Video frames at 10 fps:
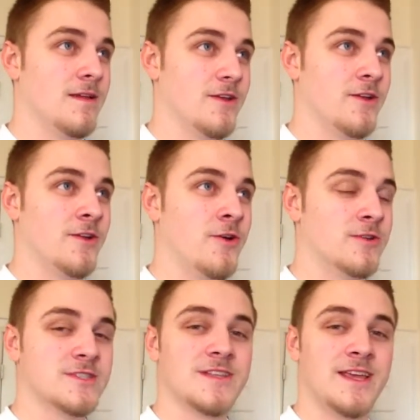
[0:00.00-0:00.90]
you're going to
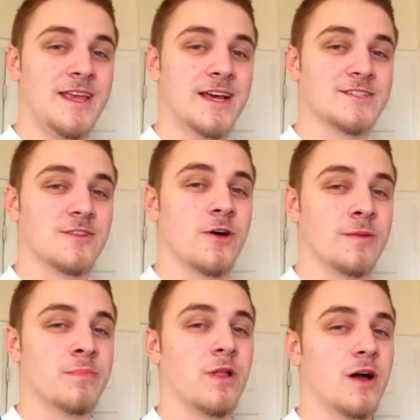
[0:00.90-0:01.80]
notice that he has a lot
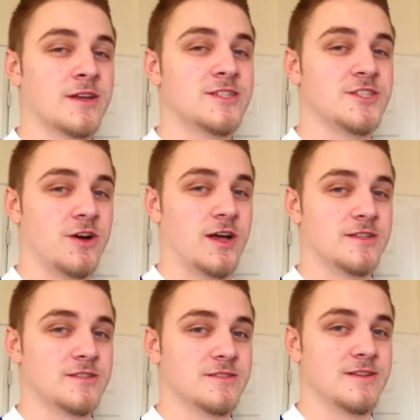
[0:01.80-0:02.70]
of blocked
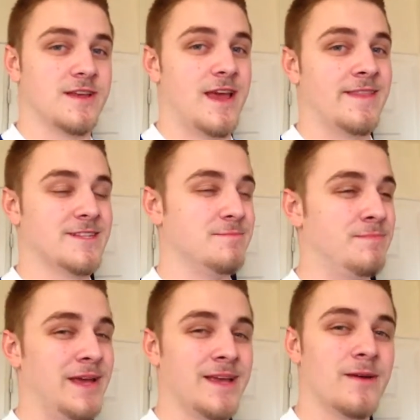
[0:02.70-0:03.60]
shots and that's
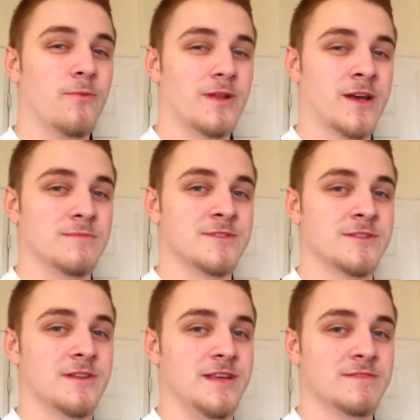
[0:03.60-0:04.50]
big when it comes to the
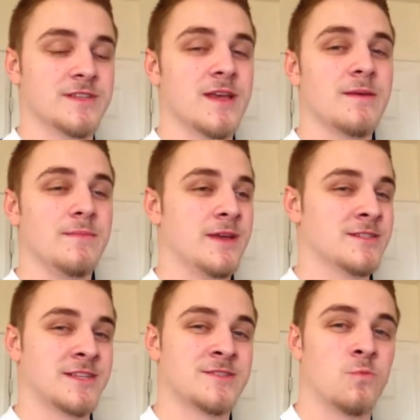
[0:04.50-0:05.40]
Leafs because
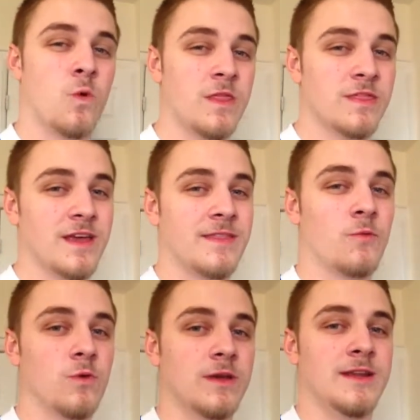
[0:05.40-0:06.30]
that's one thing they
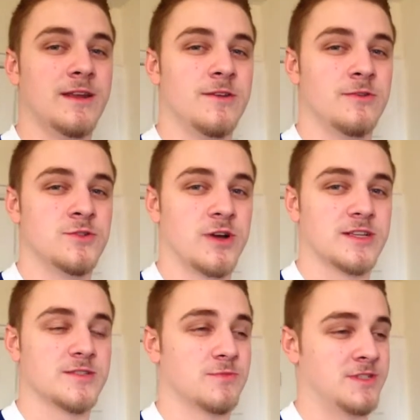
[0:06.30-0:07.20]
really needed to
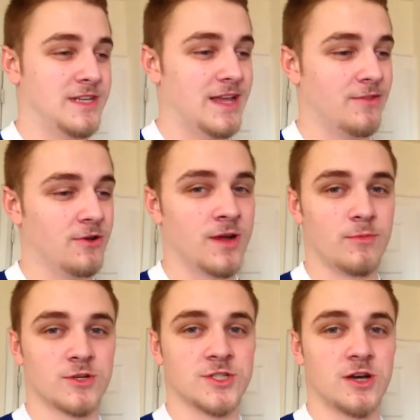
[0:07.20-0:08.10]
address was to get their
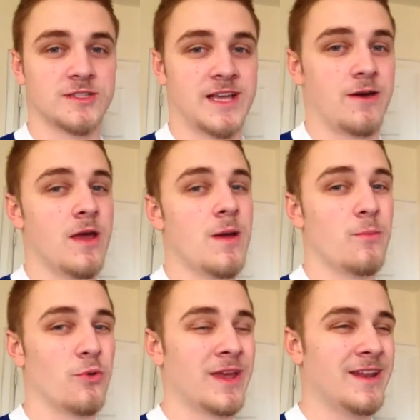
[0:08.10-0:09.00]
number of shots down.
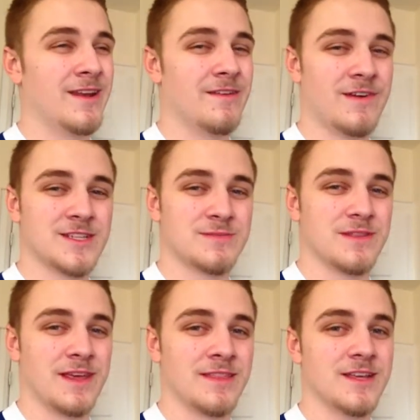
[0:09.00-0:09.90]
Bringing in a defenseman
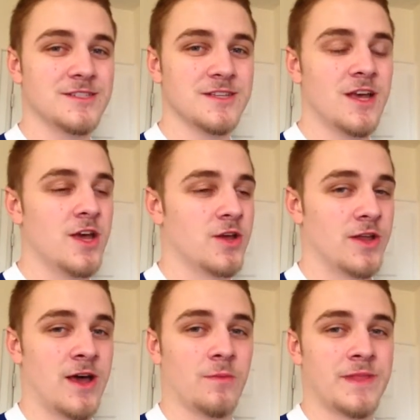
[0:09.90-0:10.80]
like this could
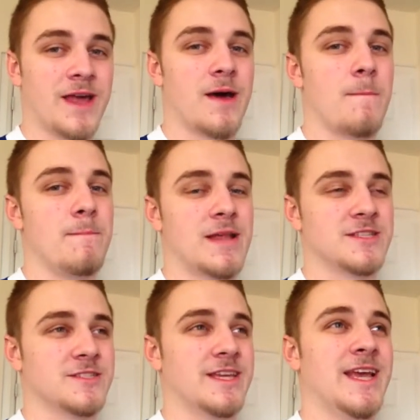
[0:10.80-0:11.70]
help that
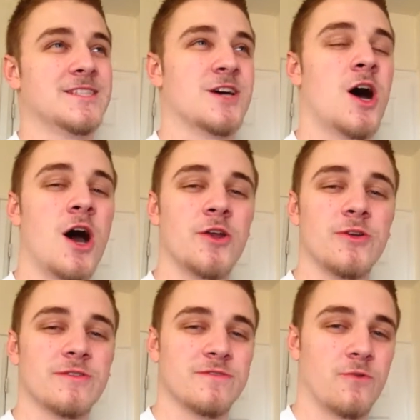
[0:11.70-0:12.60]
immensely. He has
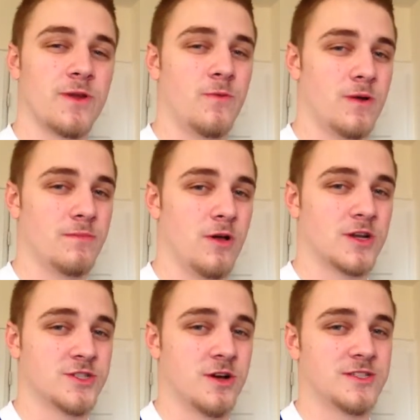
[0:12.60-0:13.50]
141 block
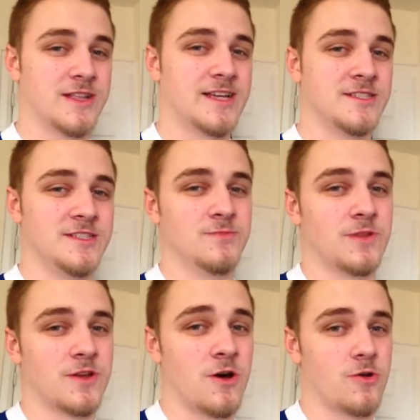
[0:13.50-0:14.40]
shots last season with
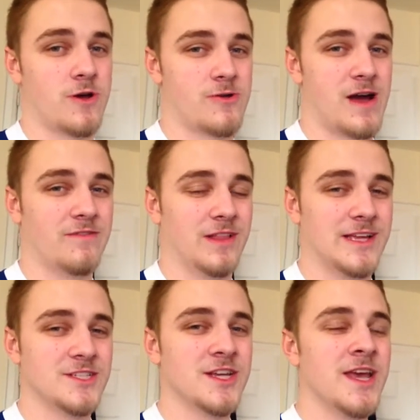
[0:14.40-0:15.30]
the Colorado
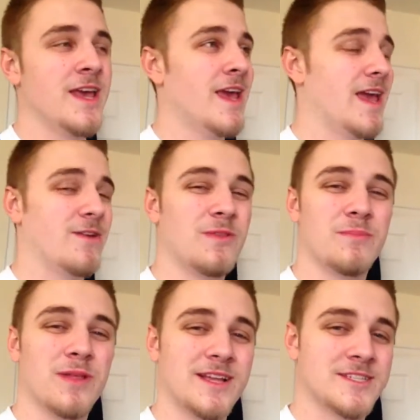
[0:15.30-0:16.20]
Avalanche, and he only
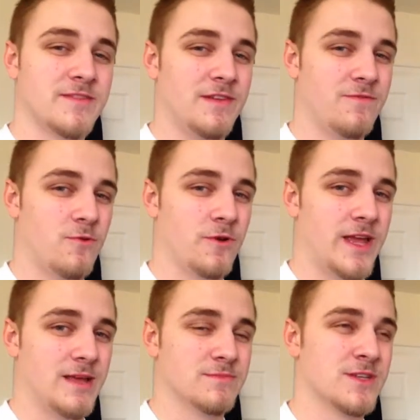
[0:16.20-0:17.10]
played 74
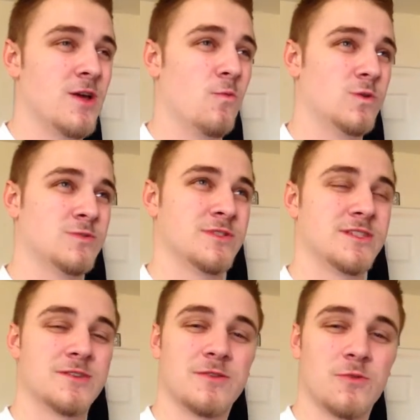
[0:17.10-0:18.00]
games, which was
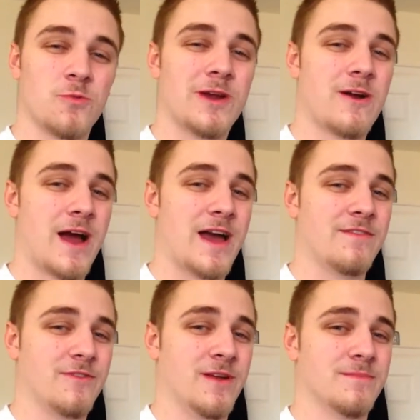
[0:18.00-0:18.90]
a career high
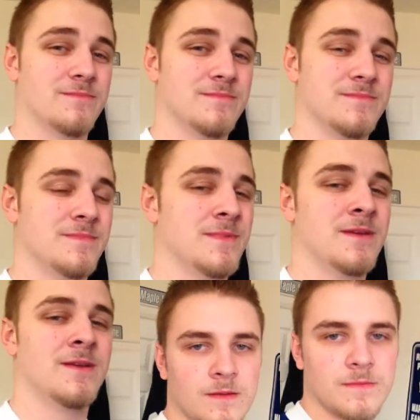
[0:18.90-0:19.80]
for him
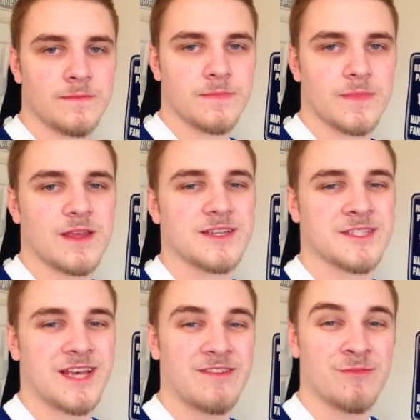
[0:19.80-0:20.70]

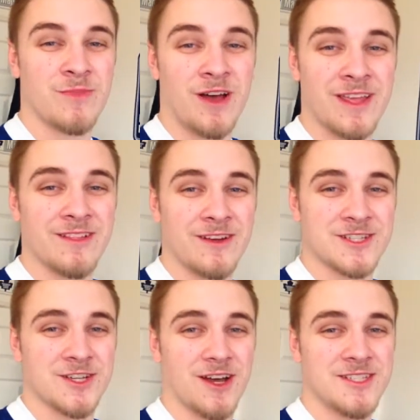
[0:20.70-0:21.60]
aside from blocking a lot of
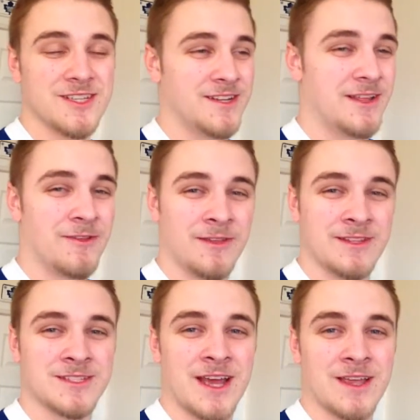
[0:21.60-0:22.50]
shots, another thing
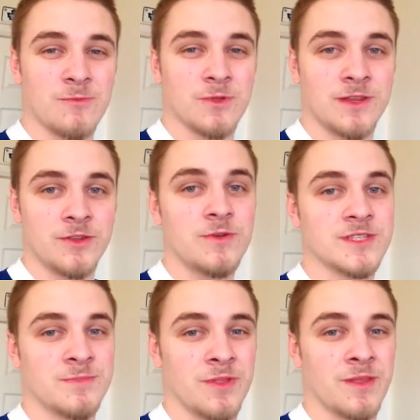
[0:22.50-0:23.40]
this guy can really do
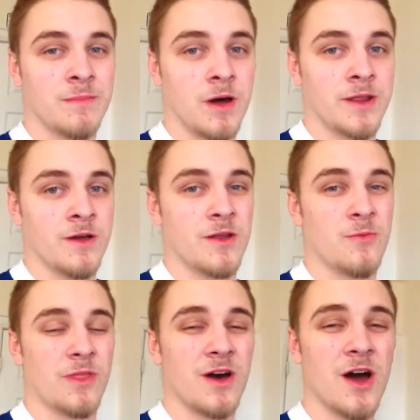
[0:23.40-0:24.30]
is put the body on.
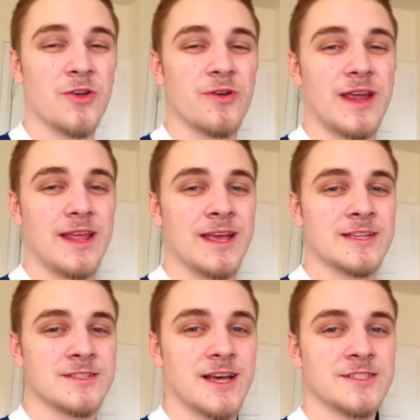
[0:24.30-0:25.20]
With 180
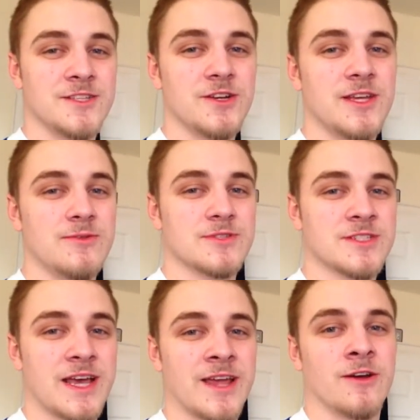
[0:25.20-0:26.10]
hits last year, he was
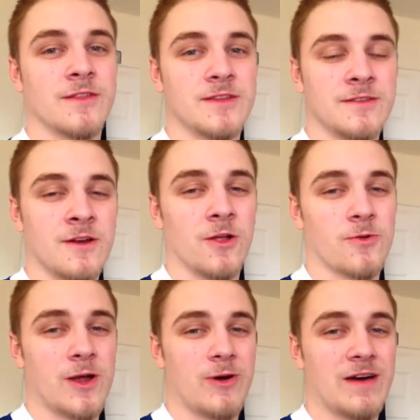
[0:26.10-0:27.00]
second on the
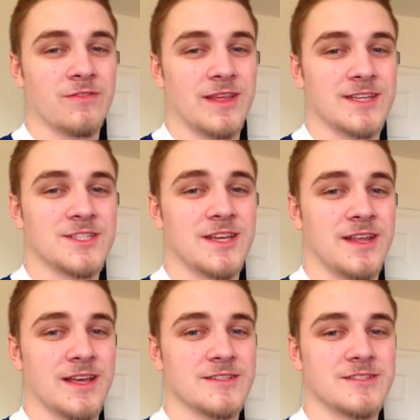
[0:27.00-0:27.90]
Colorado Avalanche in
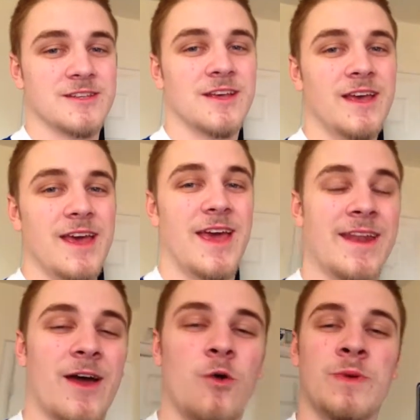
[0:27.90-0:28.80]
hits. And
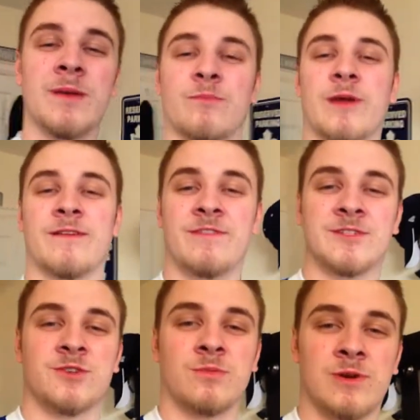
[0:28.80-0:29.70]
I hope he can bring a
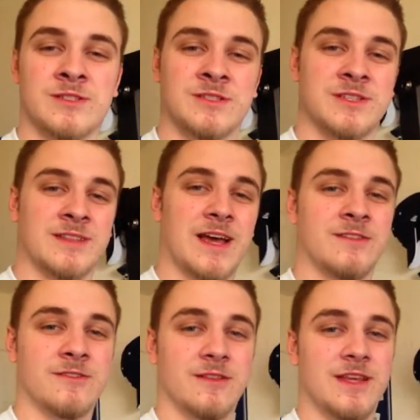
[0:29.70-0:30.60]
physical presence like that
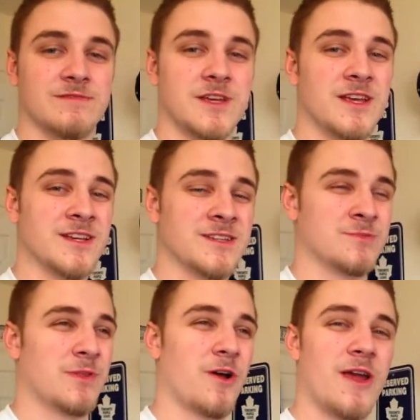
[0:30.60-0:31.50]
to the Leafs, because
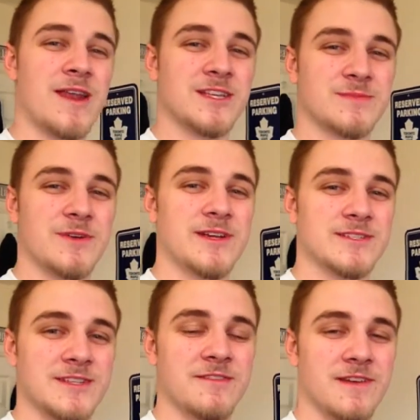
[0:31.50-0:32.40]
with our
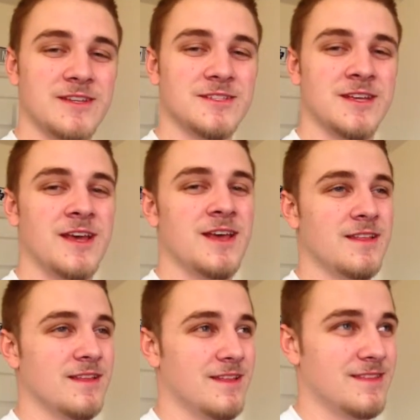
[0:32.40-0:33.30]
inexperienced defense,
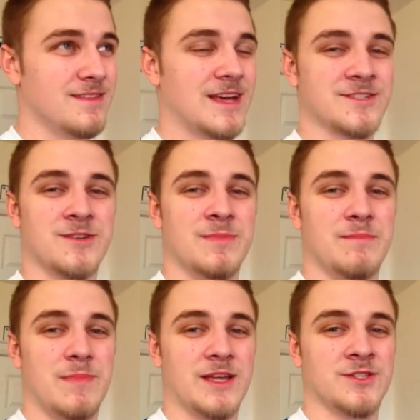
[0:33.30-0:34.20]
that's going to be
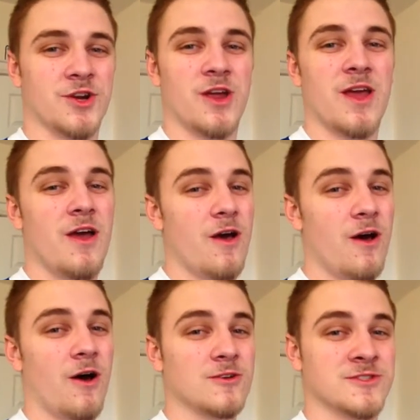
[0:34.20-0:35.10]
major.
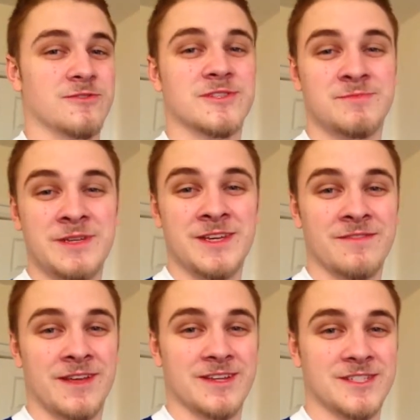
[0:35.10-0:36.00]
Also, speaking
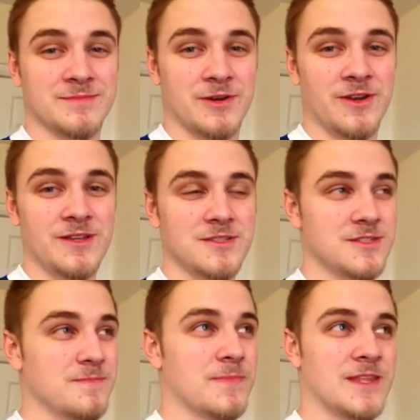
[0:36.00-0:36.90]
of inexperience,
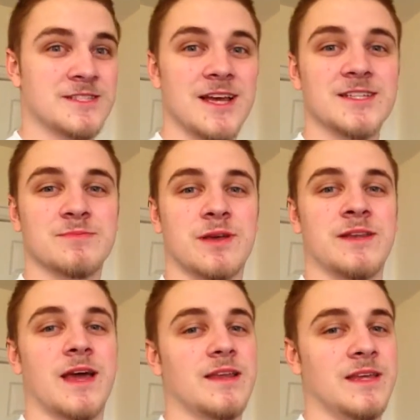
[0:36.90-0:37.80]
this guy has played
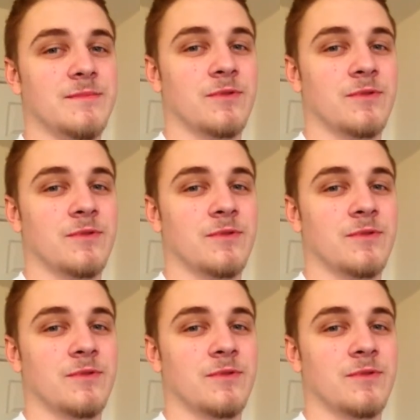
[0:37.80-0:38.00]
19